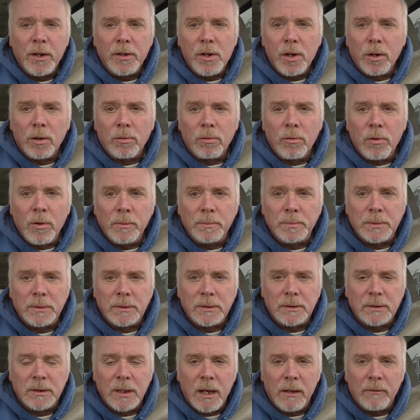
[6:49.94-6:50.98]
groups
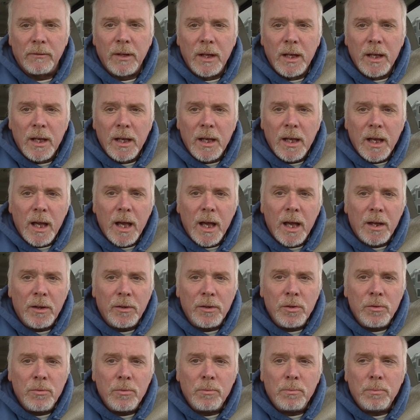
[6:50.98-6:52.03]
and stuff, and
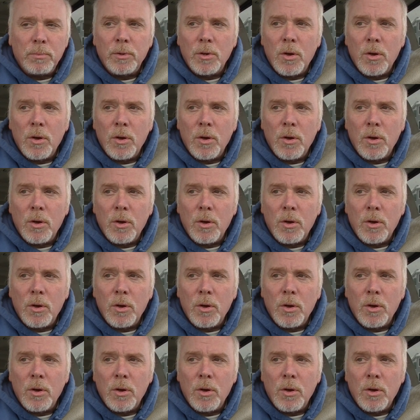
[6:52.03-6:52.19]
you